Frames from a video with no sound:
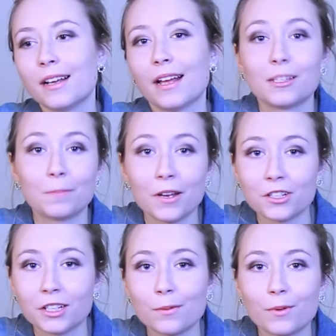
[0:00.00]

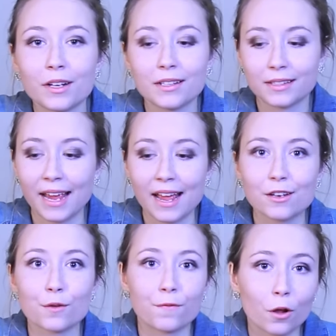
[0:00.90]
Especially when it's the
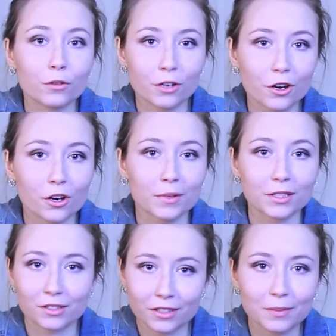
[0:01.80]
end of fall term.
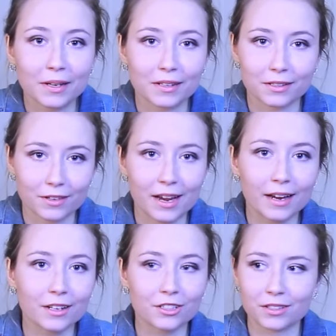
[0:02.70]
It's Christmas,
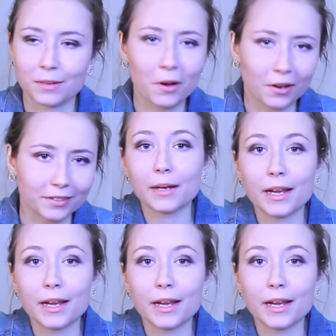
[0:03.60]
okay? Just come on.